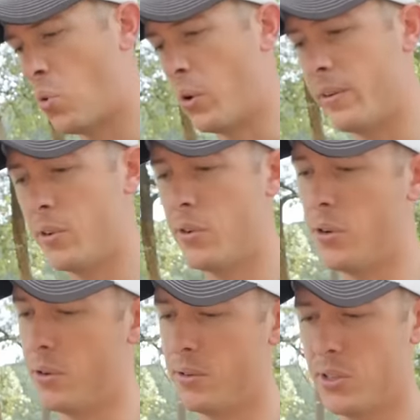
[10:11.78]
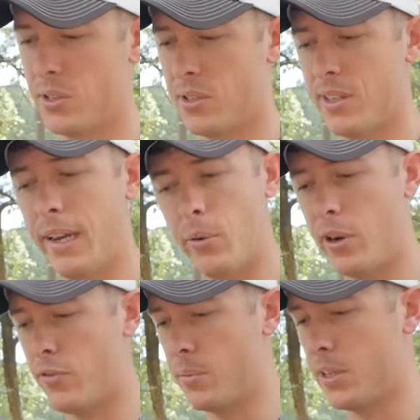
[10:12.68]
Whatever you do, just stay
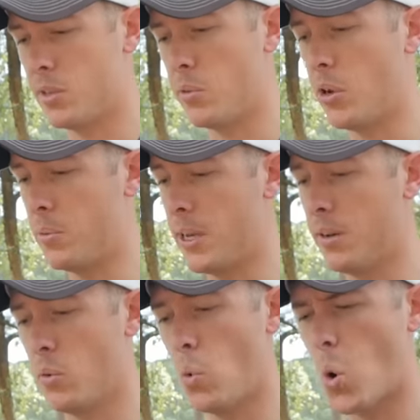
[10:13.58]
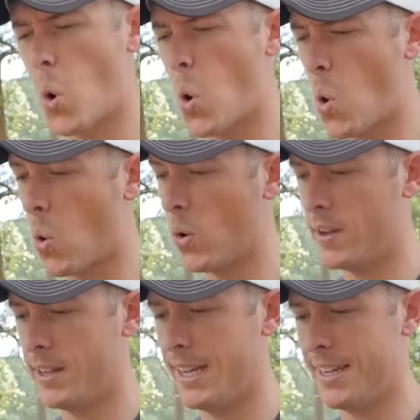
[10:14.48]
away from that smell, man.
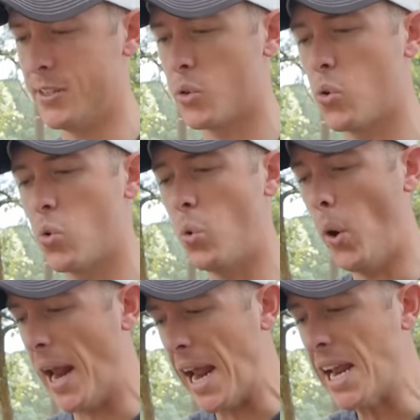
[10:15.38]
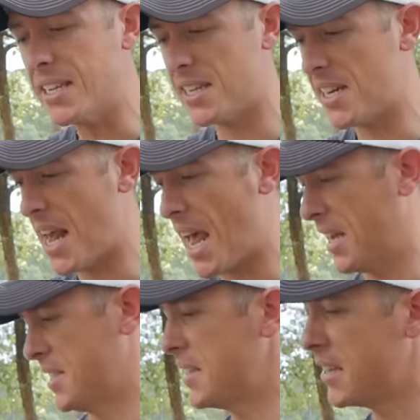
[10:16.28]
That is crazy
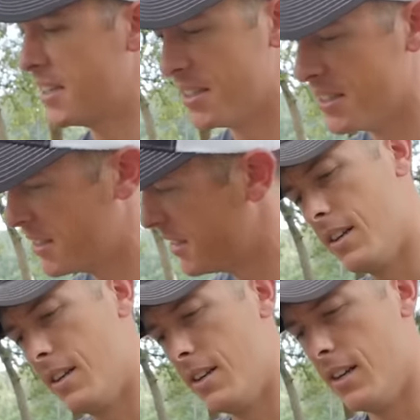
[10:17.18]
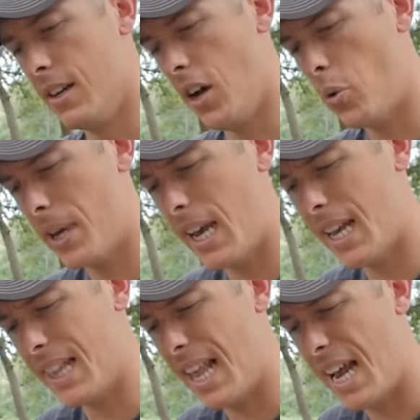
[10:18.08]
nasty. Okay,
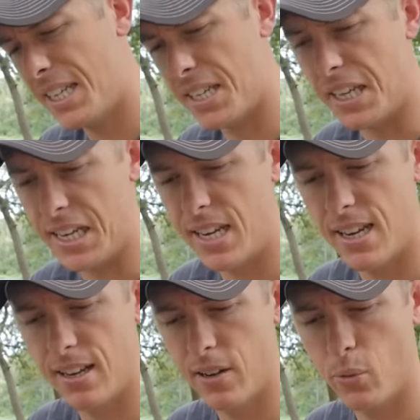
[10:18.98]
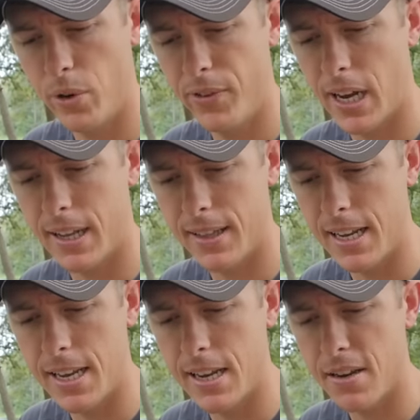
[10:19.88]
and lastly, we've got
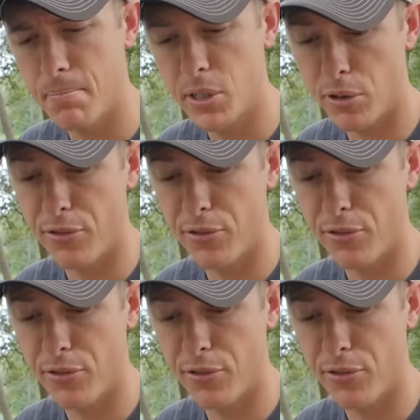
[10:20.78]
the Mr.